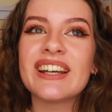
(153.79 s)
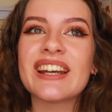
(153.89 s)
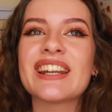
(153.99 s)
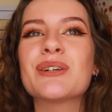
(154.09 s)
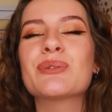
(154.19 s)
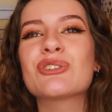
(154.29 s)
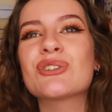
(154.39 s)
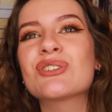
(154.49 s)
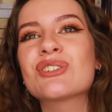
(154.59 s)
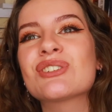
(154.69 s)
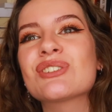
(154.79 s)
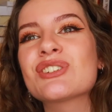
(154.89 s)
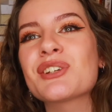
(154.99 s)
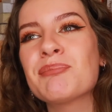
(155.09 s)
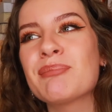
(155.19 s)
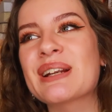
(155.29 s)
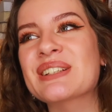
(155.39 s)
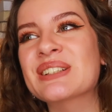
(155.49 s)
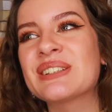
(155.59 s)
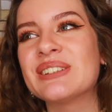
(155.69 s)
And it was just so
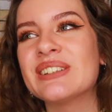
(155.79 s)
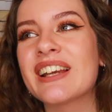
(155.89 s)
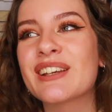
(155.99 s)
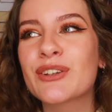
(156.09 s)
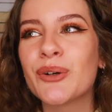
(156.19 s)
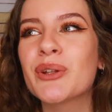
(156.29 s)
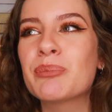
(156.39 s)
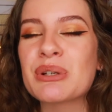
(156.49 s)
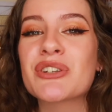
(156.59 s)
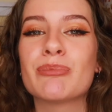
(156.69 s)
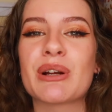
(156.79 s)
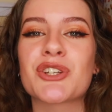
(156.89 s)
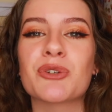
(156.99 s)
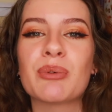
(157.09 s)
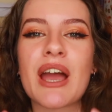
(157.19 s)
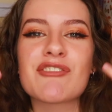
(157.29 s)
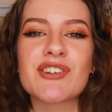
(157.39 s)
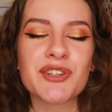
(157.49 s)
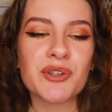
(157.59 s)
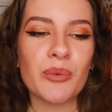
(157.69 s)
magical. Like, it's called A Pinch of Magic, but every
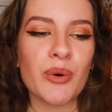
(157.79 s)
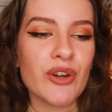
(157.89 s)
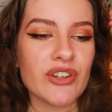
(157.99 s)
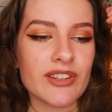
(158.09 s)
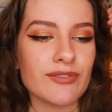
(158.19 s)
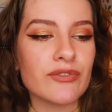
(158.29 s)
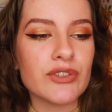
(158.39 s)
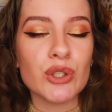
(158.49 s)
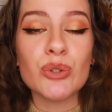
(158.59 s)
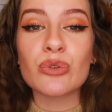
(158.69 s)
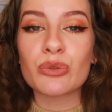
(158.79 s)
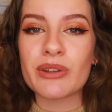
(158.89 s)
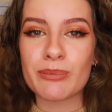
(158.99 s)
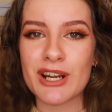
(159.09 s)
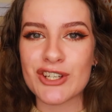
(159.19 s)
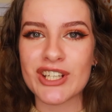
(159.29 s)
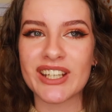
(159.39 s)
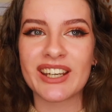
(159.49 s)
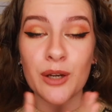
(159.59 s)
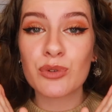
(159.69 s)
single word is infused with
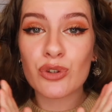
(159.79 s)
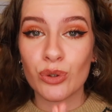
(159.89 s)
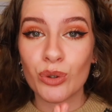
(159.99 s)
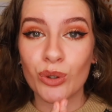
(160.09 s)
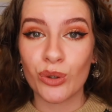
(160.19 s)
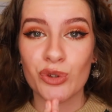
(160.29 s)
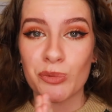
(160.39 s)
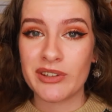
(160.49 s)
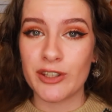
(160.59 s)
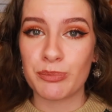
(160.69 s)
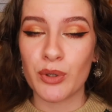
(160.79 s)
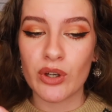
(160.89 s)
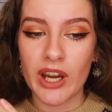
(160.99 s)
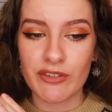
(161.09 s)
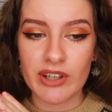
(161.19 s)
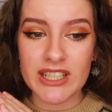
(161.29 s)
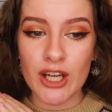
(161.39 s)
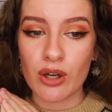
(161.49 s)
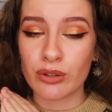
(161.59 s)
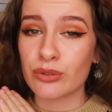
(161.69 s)
magic. I was so caught up in this book. I read
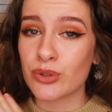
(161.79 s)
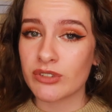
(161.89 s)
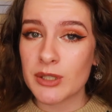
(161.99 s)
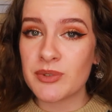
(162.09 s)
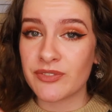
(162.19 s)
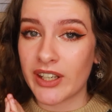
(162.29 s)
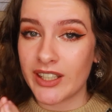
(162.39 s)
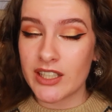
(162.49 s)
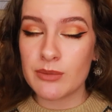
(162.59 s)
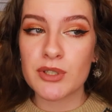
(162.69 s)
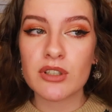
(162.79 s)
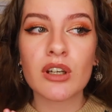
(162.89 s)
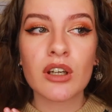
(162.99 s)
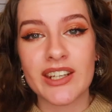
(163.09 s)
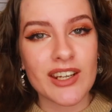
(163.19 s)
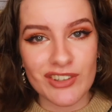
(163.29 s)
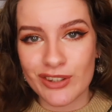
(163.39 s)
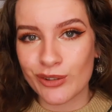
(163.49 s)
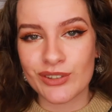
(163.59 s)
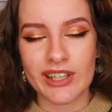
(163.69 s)
it on script via ebook, and every
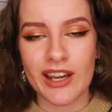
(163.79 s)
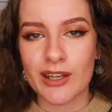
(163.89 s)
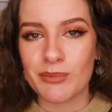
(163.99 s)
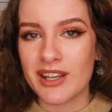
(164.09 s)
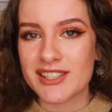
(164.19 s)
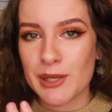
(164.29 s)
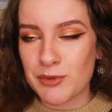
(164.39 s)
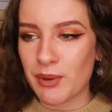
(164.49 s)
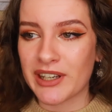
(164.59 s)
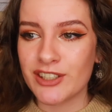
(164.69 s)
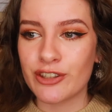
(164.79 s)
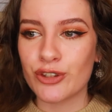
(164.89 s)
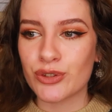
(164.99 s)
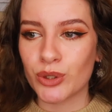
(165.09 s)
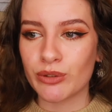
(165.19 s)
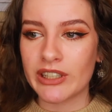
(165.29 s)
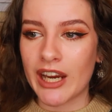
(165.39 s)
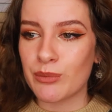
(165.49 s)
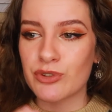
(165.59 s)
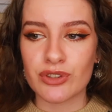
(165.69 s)
single time I stepped back into the story,
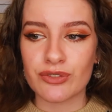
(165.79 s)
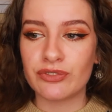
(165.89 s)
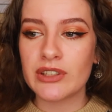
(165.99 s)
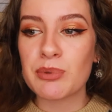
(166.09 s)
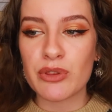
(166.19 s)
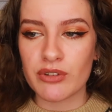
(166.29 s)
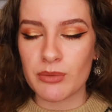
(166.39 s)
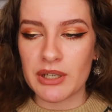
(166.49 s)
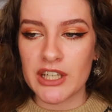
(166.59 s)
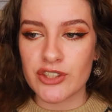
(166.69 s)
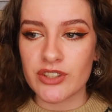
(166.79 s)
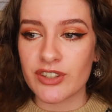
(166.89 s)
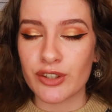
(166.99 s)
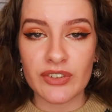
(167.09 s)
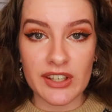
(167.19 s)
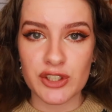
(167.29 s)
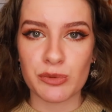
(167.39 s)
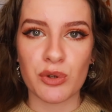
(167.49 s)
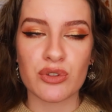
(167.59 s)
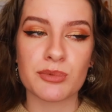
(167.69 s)
I was just flipping through the pages as fast as
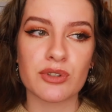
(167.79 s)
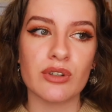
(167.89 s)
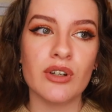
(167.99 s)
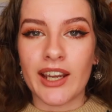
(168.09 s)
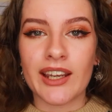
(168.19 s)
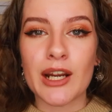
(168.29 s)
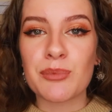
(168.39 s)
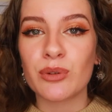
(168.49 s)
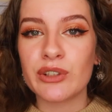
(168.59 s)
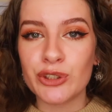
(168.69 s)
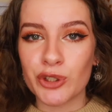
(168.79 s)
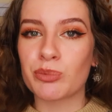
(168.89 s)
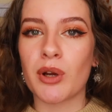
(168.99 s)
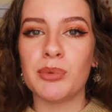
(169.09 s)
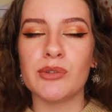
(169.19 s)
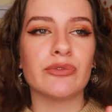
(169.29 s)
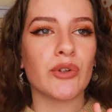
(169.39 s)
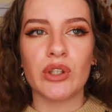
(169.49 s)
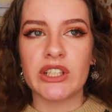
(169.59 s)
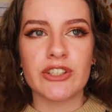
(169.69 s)
possible. I had absolutely no problem
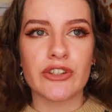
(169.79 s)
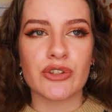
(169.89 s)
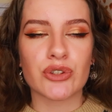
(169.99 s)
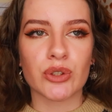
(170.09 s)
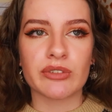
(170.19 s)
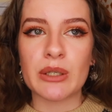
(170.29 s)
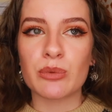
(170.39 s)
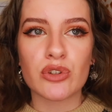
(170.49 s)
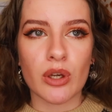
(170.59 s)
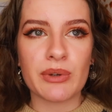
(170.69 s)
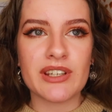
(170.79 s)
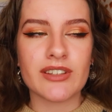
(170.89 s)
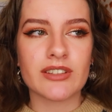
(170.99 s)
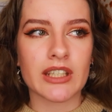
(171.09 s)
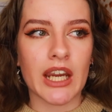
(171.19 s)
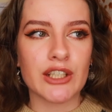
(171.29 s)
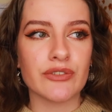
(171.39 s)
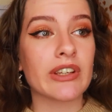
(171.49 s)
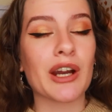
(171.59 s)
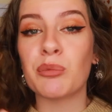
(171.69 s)
falling into the story. It was so easy to kind
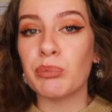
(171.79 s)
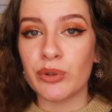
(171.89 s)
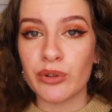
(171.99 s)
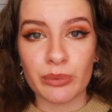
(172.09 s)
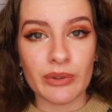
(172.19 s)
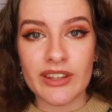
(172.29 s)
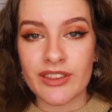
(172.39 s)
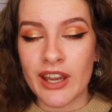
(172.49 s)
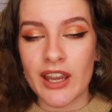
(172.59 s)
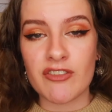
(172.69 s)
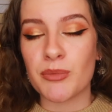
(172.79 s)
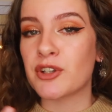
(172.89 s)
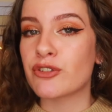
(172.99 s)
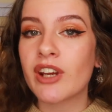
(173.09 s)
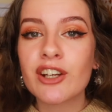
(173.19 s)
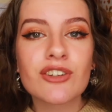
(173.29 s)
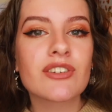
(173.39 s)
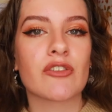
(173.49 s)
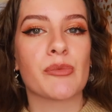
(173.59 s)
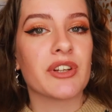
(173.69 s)
of get on board with everybody's
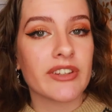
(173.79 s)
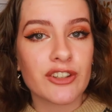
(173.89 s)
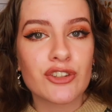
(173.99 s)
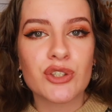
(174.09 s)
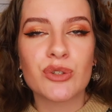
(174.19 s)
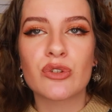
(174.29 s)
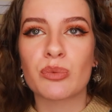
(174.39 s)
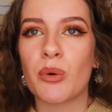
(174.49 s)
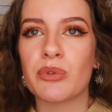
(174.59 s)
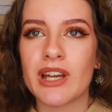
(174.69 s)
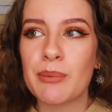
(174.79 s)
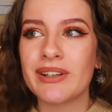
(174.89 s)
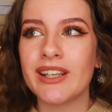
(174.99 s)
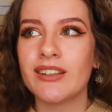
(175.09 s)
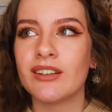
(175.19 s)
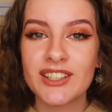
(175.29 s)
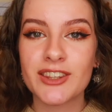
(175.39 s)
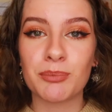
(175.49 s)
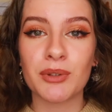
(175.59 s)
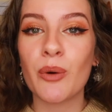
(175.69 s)
reactions, everybody's attitudes, what was happening.
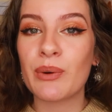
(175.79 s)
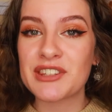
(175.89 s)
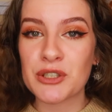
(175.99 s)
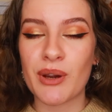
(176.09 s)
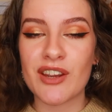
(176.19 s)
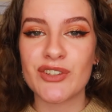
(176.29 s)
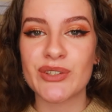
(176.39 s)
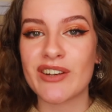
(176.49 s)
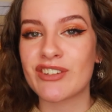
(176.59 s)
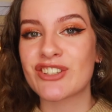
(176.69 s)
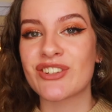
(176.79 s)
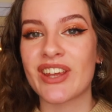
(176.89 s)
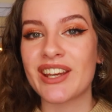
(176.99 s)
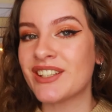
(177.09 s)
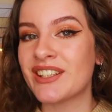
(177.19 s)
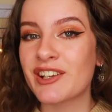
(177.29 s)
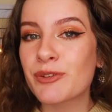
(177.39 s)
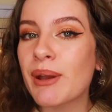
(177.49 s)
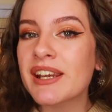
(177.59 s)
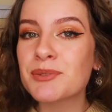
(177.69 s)
The plot went in quite a few directions that I didn't
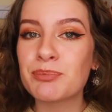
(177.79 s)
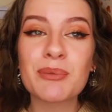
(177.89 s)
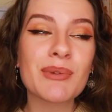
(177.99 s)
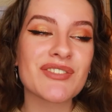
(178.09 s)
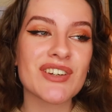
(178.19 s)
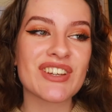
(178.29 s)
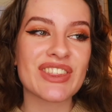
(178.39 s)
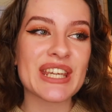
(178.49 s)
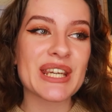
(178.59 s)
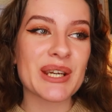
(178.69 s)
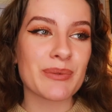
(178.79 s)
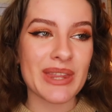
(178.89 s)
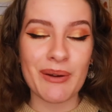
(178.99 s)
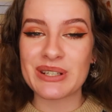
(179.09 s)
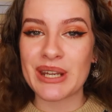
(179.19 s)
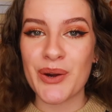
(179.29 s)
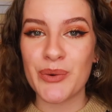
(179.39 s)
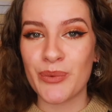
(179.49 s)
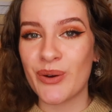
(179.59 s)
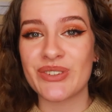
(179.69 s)
expect, but my favourite thing, without a
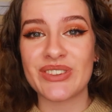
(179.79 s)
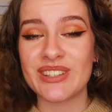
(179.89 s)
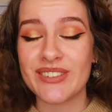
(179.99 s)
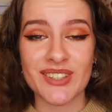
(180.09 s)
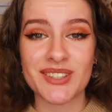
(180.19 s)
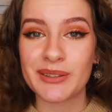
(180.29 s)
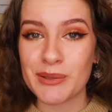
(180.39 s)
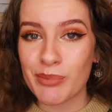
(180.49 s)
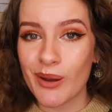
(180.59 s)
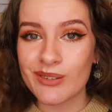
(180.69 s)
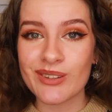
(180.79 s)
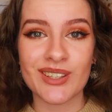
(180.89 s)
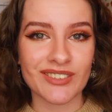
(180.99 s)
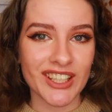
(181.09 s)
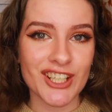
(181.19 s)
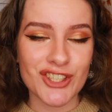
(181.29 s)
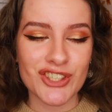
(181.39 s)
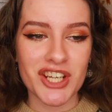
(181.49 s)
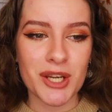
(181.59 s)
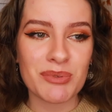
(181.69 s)
doubt, was the sisterly bonds, their
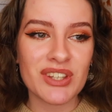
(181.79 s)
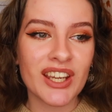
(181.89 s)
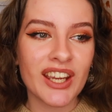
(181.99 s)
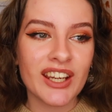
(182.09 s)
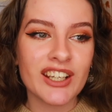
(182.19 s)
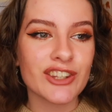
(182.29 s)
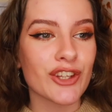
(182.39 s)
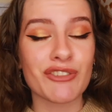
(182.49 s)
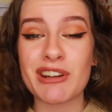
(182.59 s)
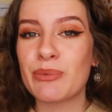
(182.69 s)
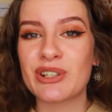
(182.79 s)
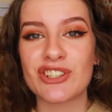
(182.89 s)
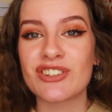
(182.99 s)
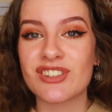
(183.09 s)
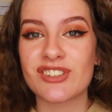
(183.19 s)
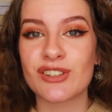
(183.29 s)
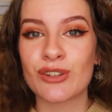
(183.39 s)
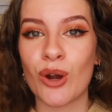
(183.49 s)
relationships. The three Widdershins sisters